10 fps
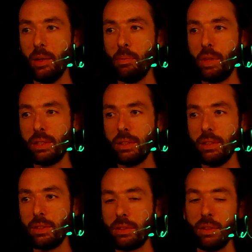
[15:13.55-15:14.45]
This
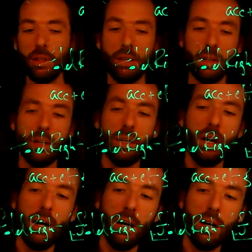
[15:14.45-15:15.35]
is,
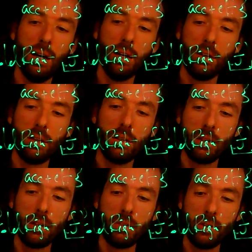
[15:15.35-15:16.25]

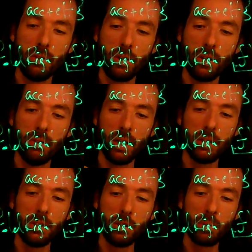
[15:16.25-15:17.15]
if you've heard of
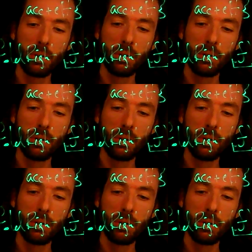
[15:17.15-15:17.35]
Hadoop,